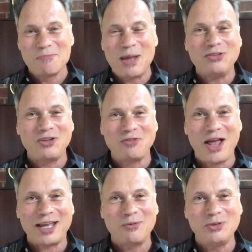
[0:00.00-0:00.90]
Best of
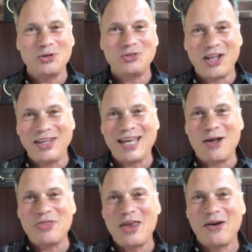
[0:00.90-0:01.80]
luck when you're selling
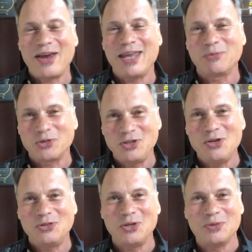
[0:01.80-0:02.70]
out there, and we'll see
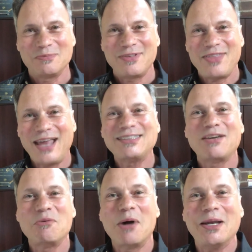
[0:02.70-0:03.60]
you soon. Thanks,
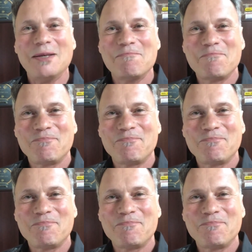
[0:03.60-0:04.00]
everybody.